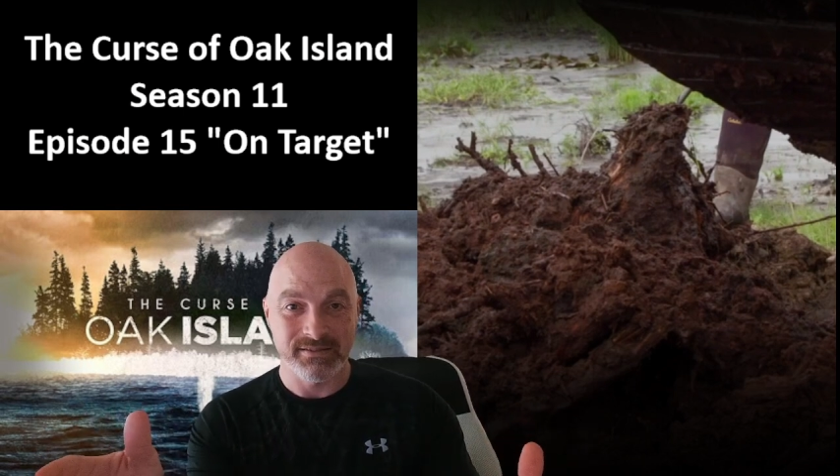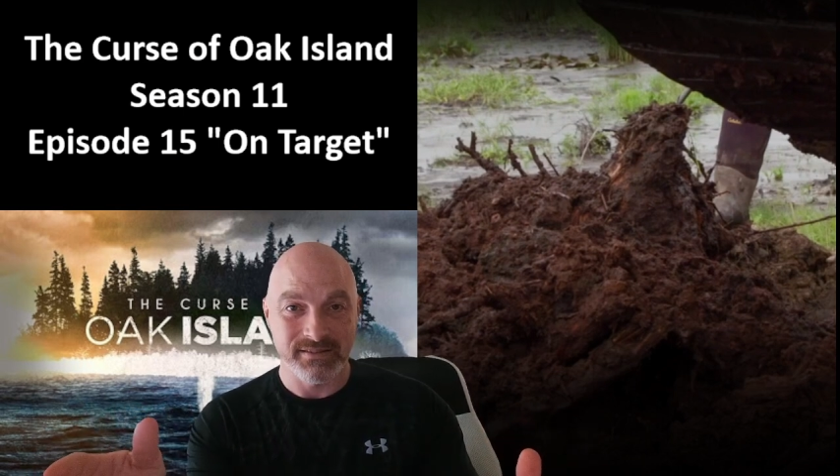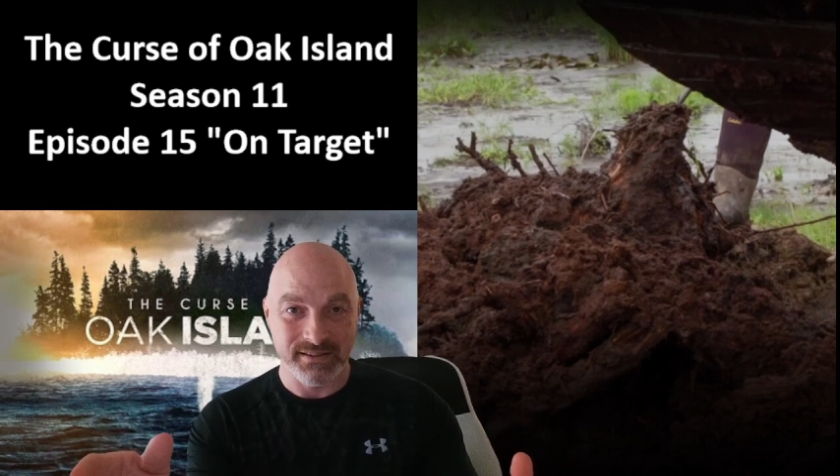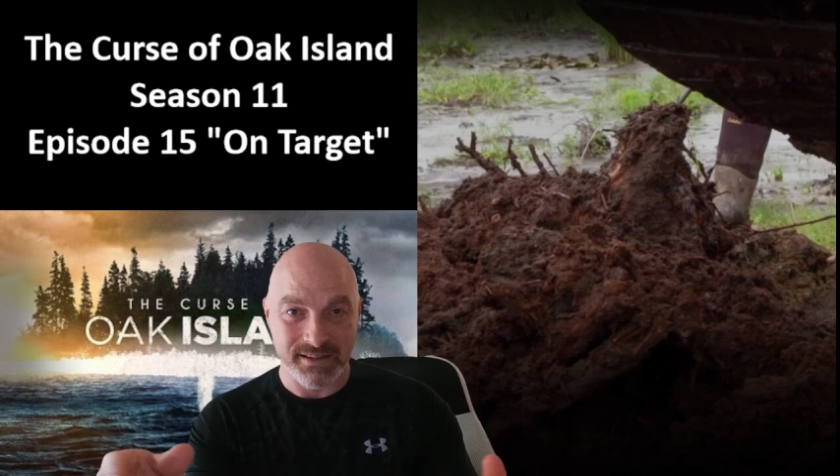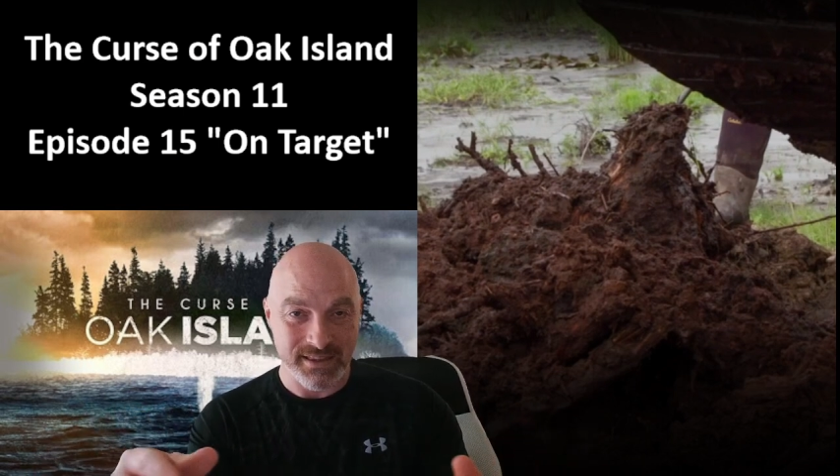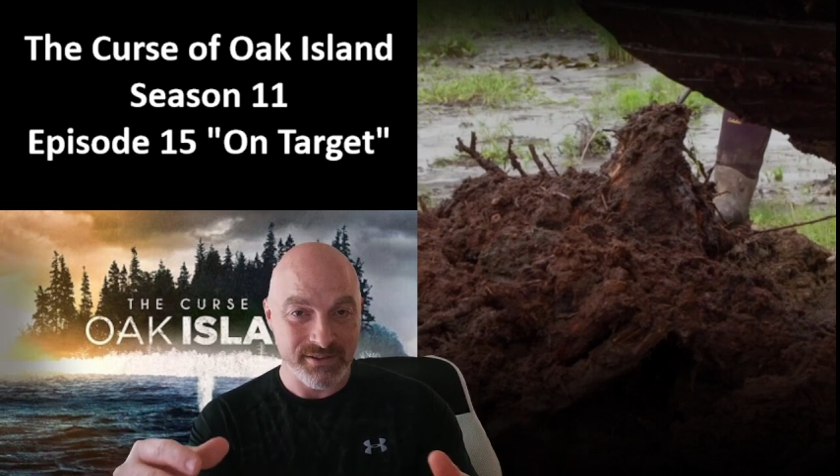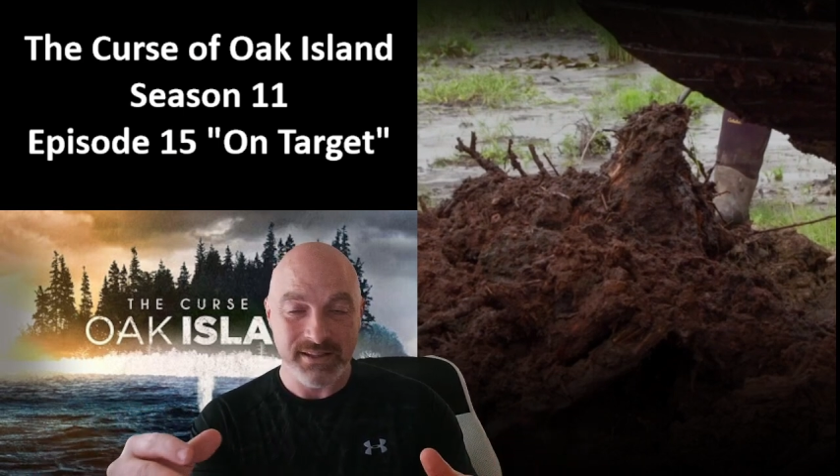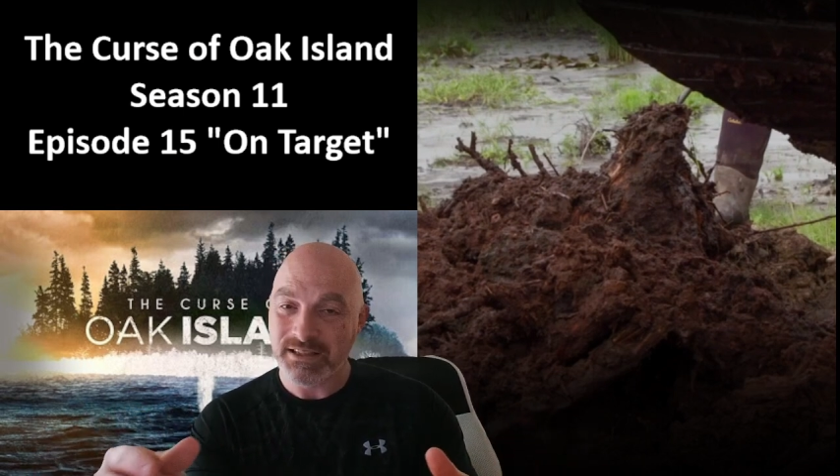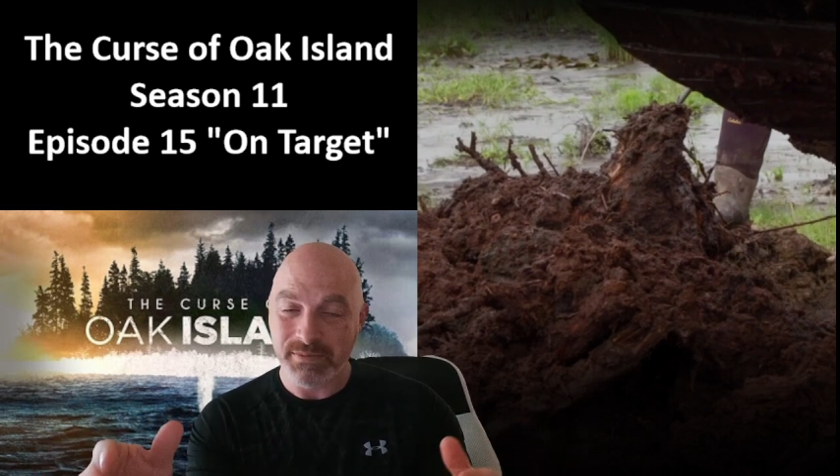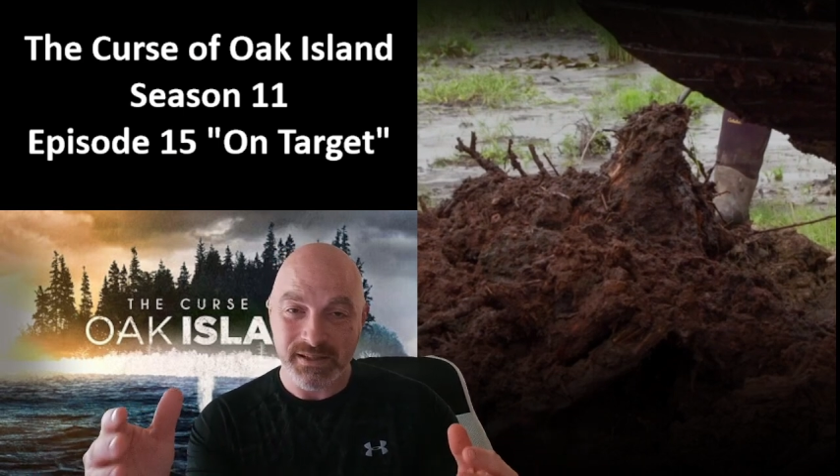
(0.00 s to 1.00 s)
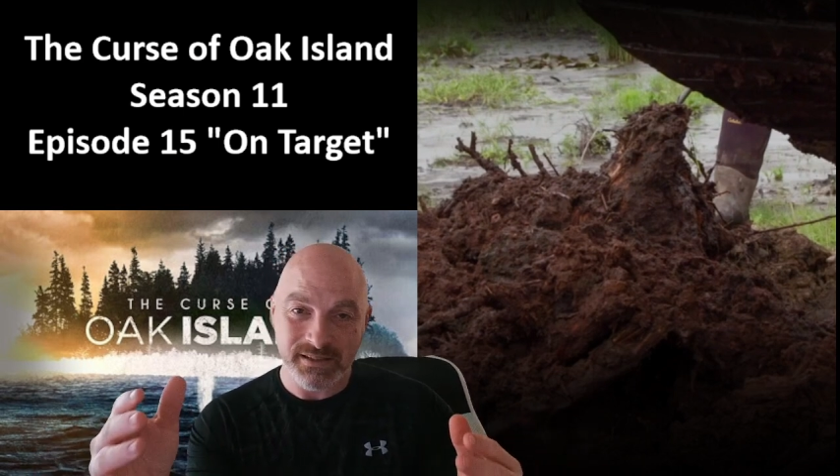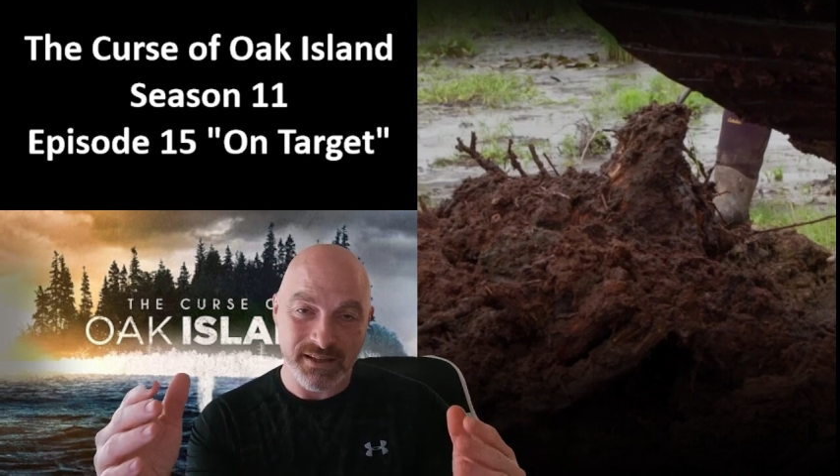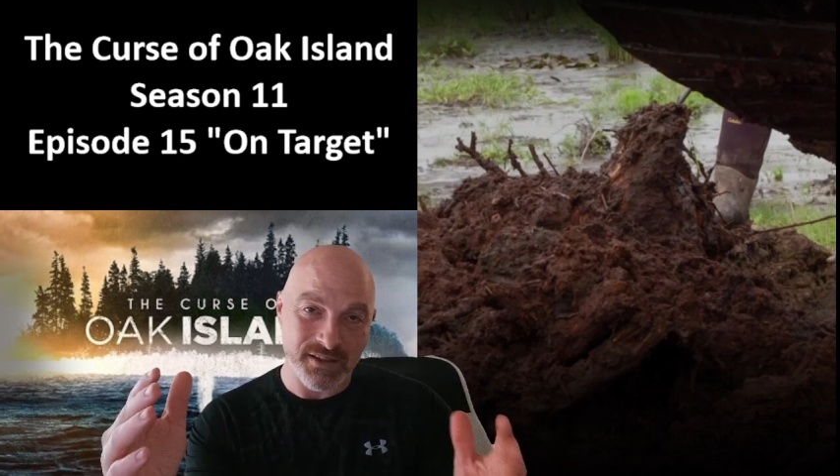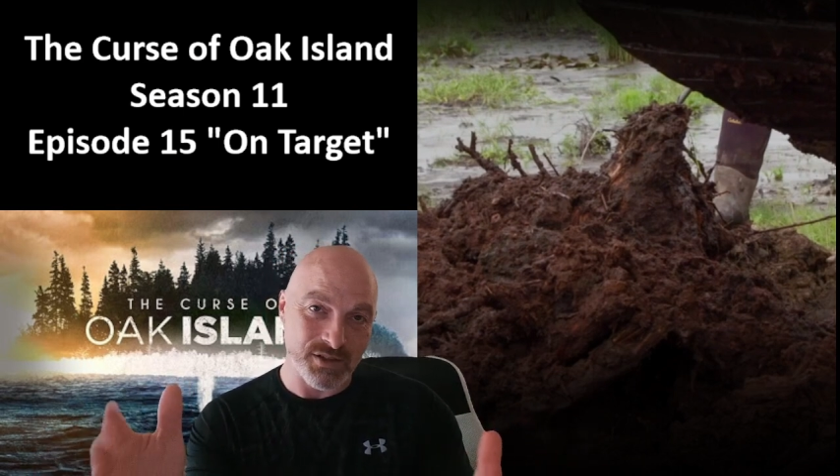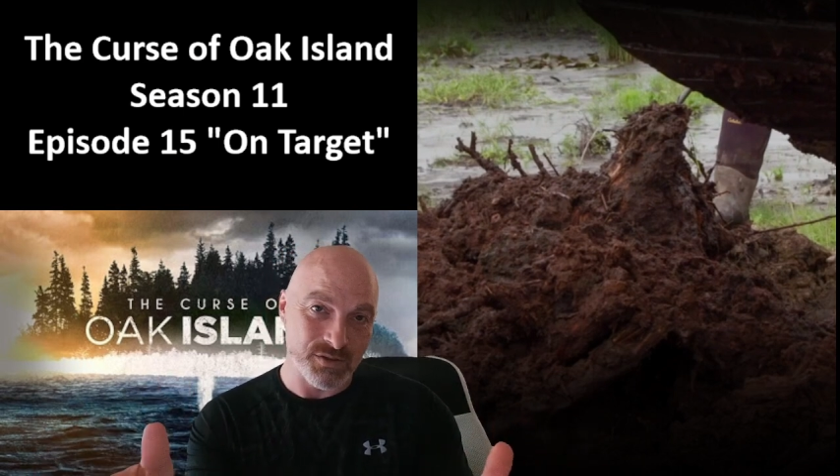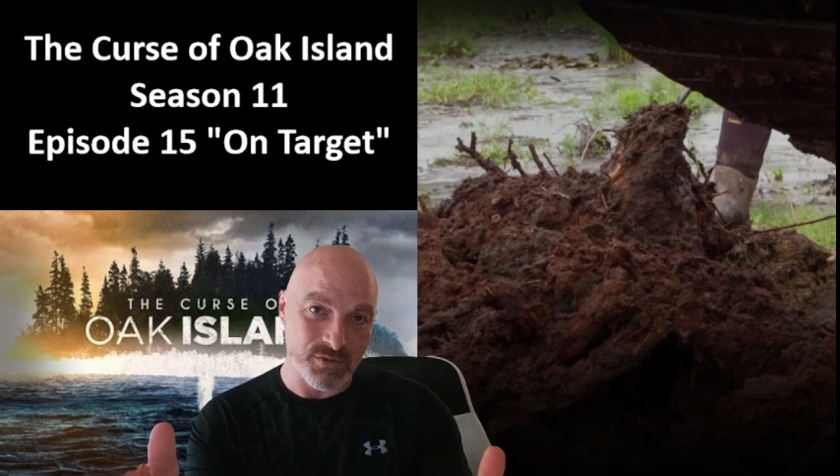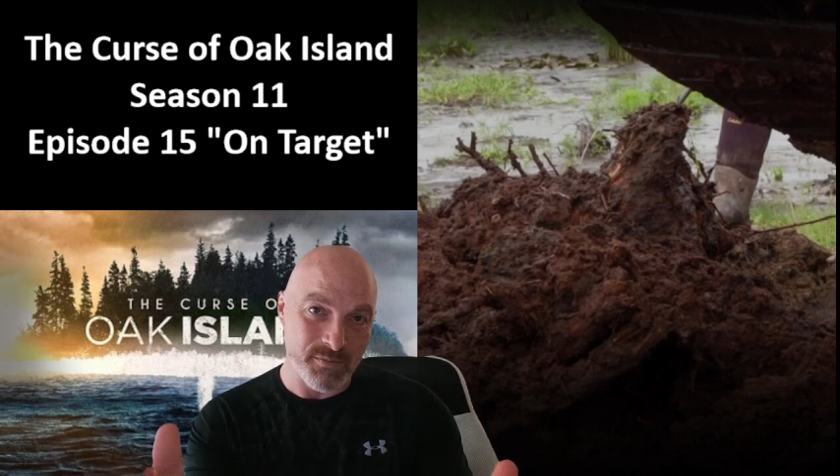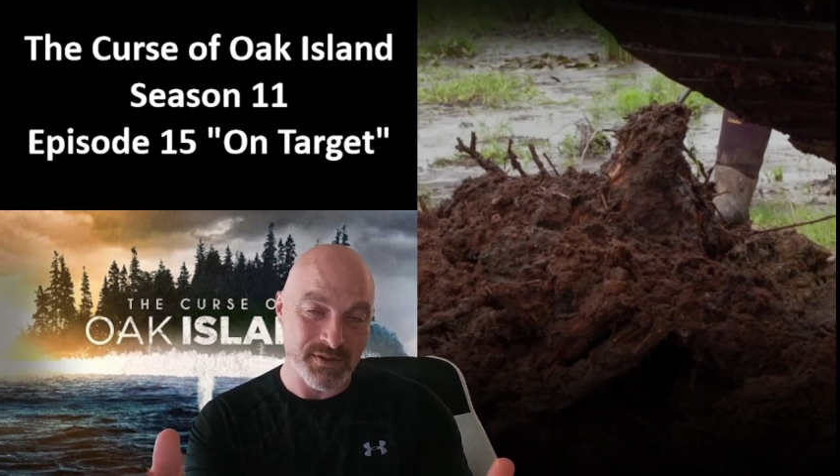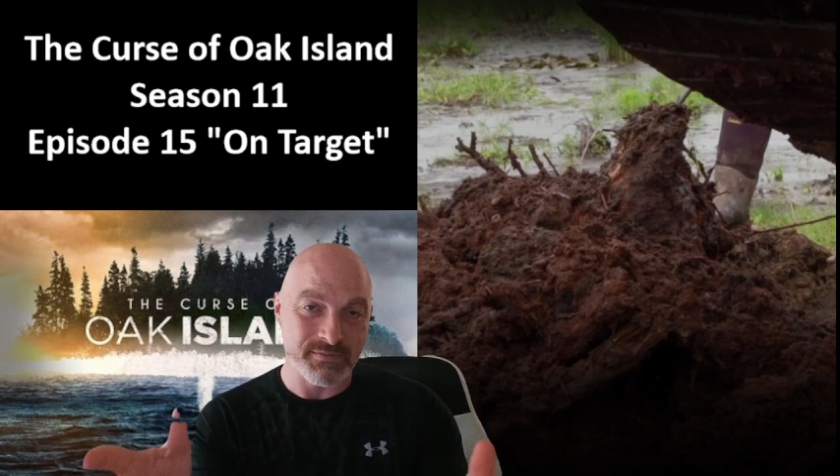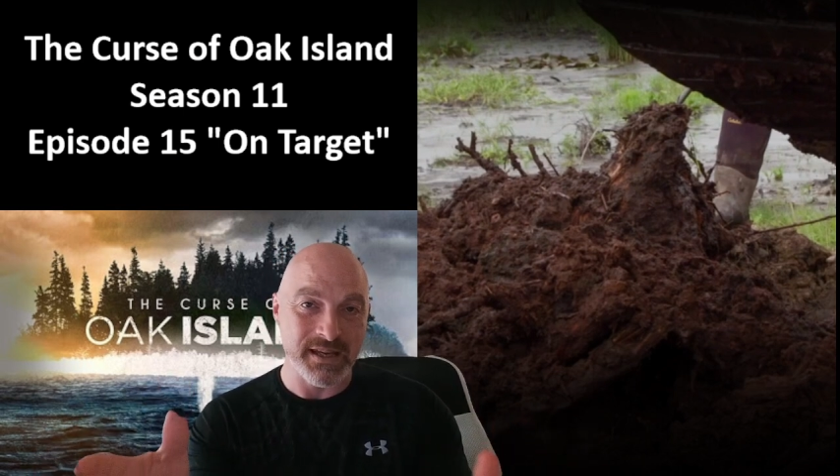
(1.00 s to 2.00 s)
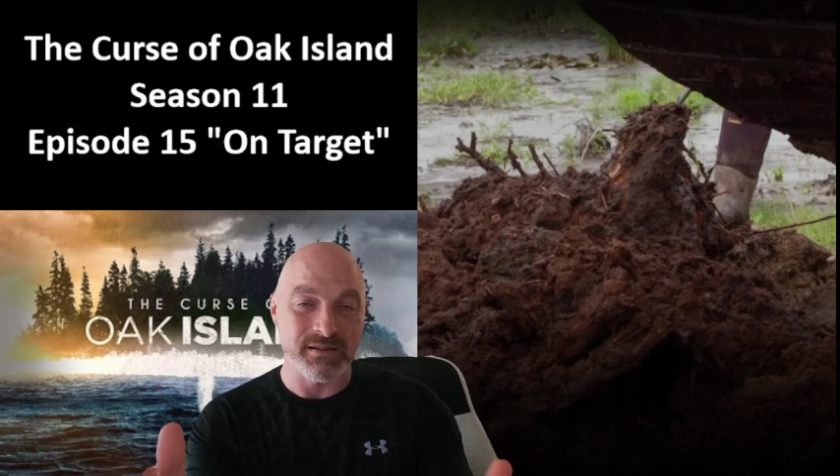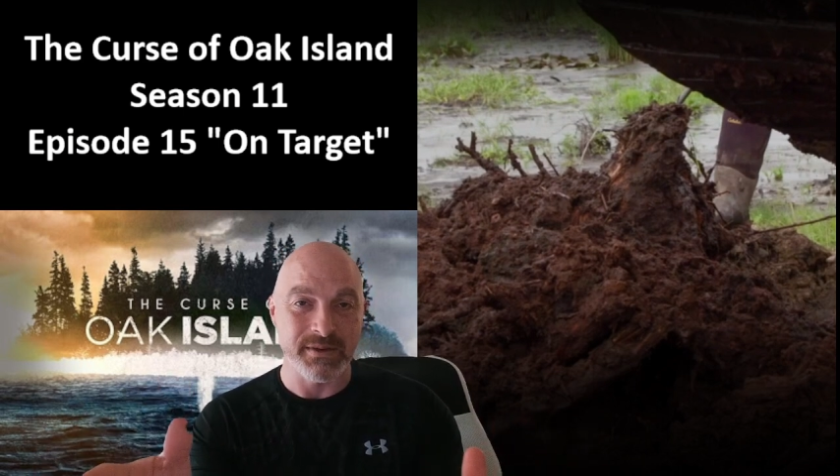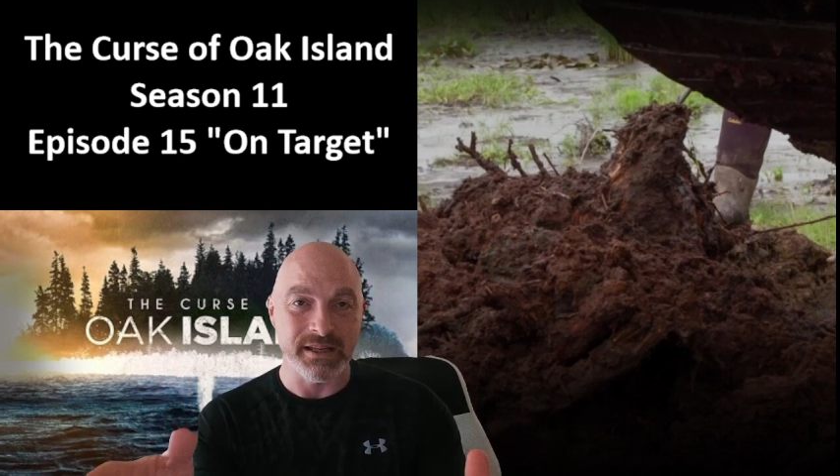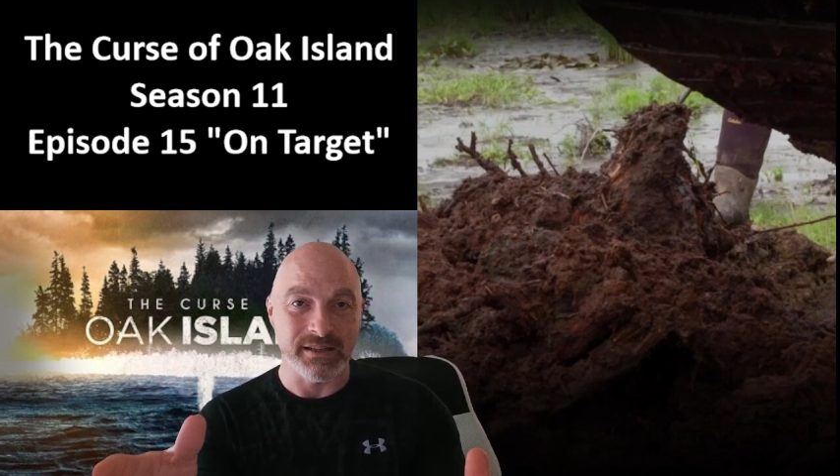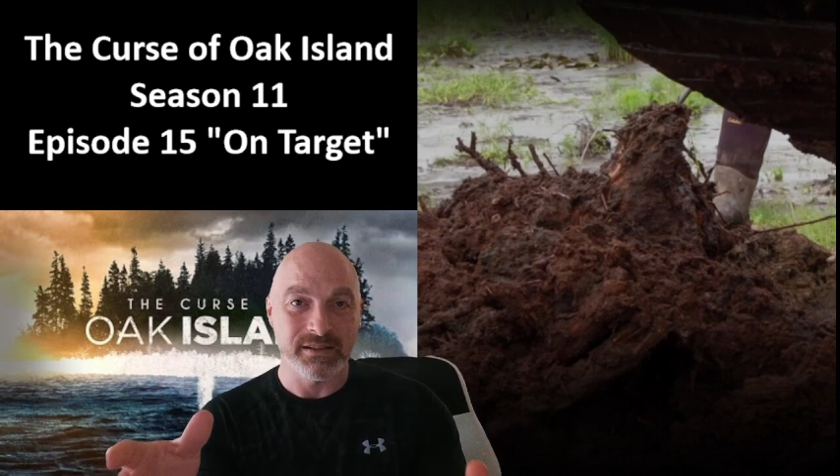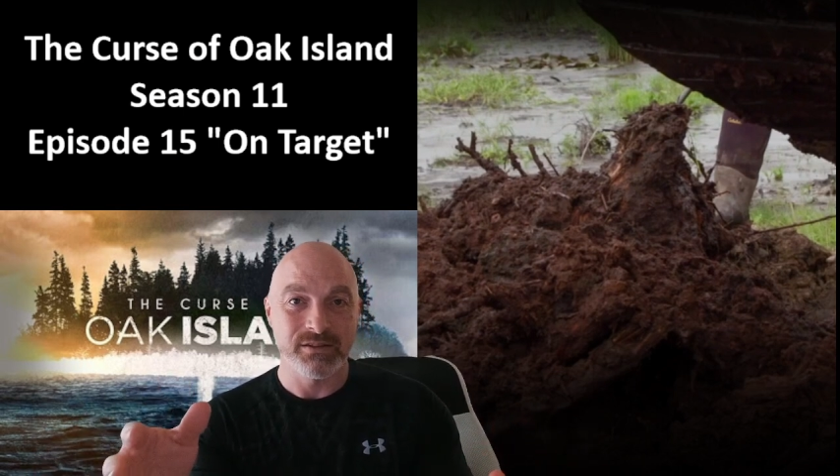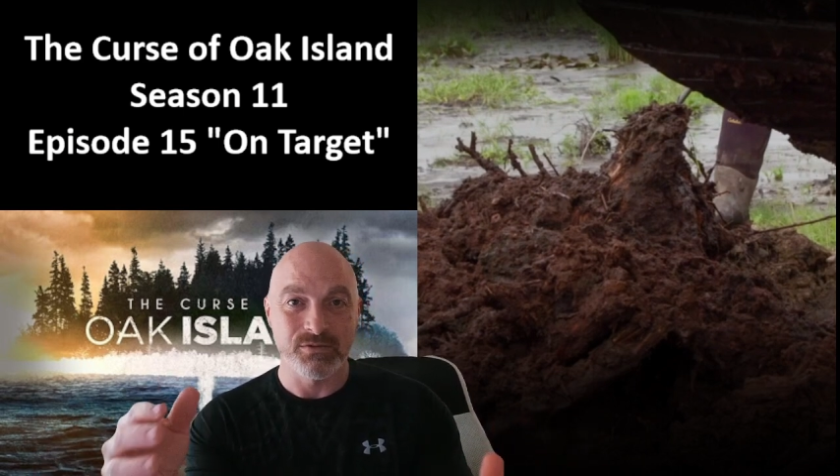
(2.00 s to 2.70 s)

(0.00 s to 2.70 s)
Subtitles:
the theory has been that the swamp is man-made.